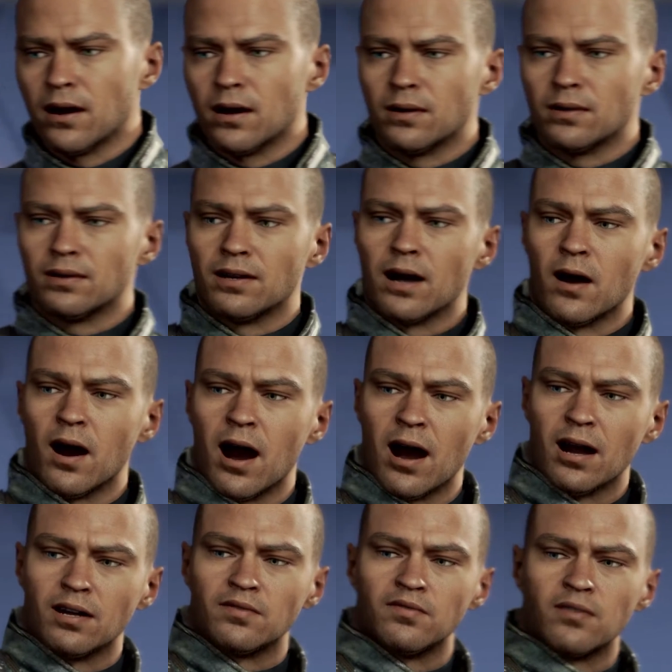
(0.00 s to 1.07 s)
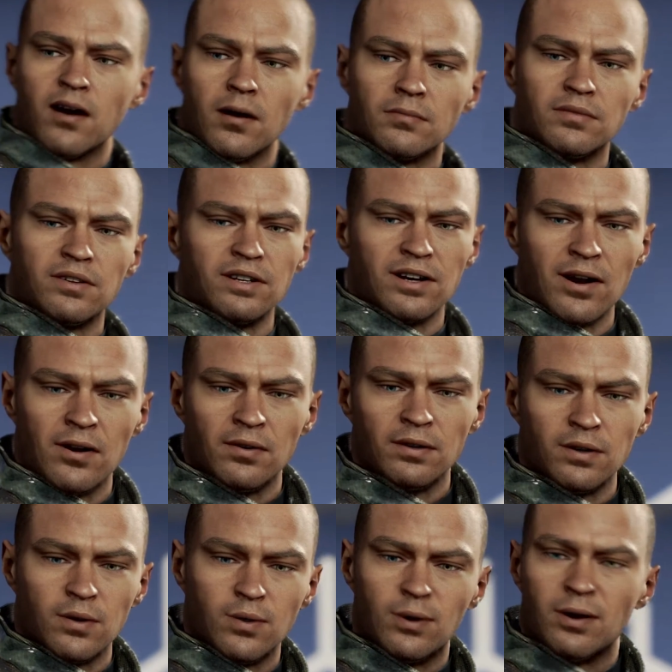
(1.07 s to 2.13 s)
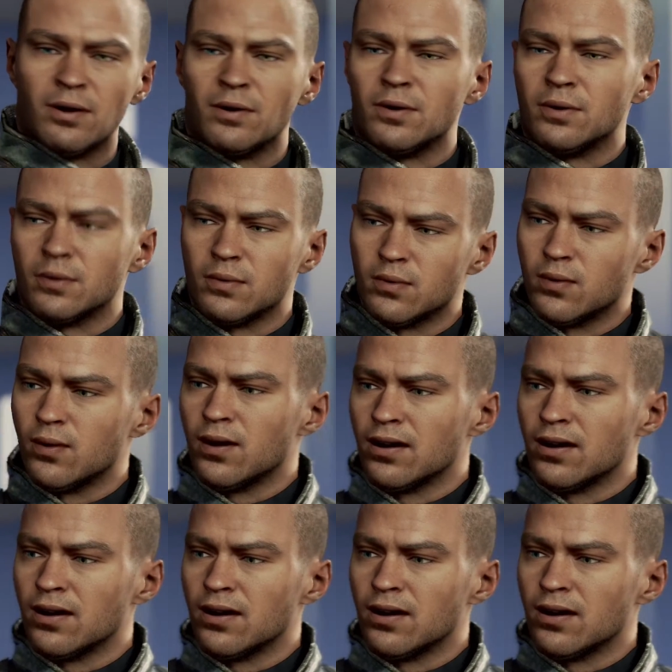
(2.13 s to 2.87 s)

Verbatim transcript: Marcus moves on from simple caregiver to leading an